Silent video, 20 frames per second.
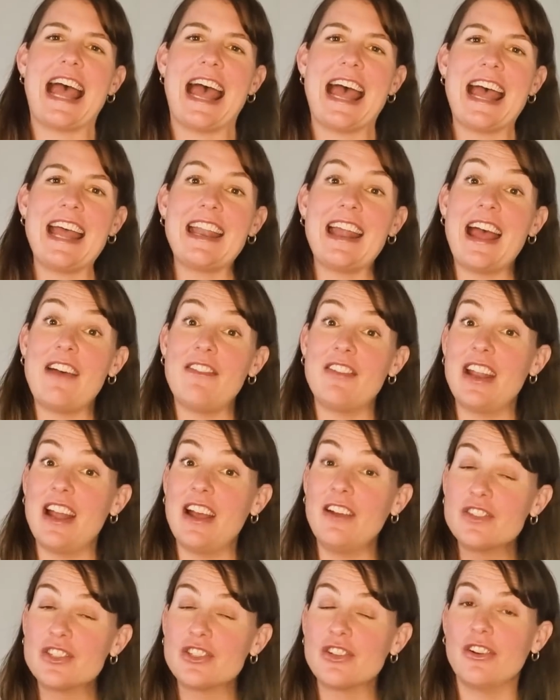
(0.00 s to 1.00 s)
and have
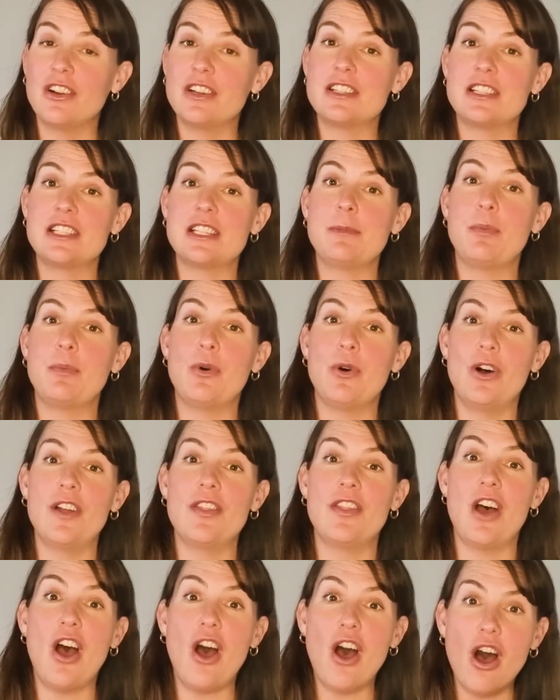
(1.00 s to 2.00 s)
enough storage to
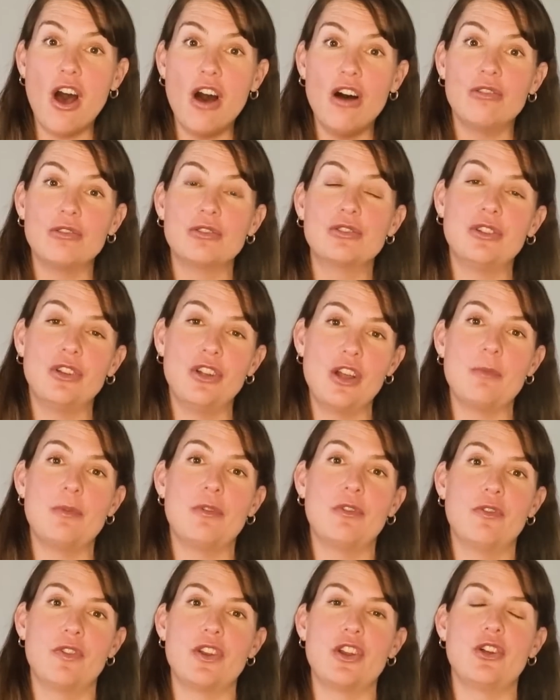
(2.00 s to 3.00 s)
support the whole
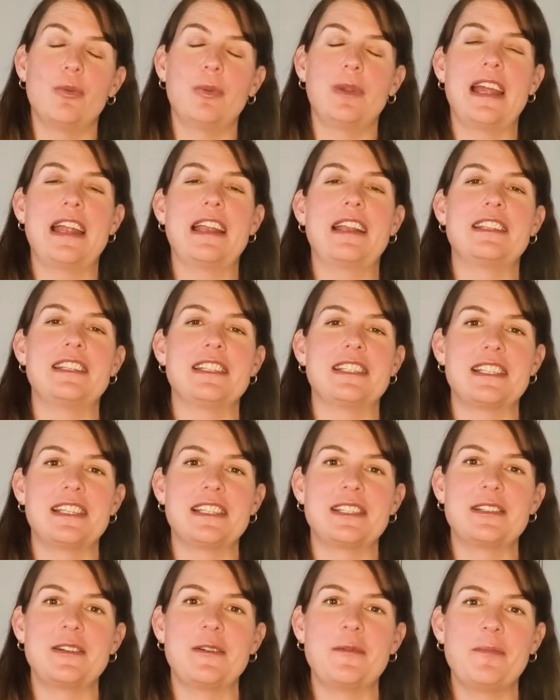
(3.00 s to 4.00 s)
global renewable energy
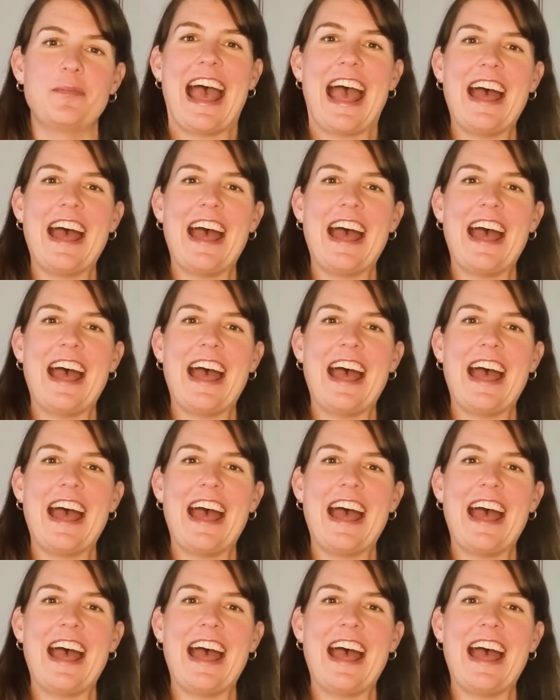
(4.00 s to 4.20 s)
system.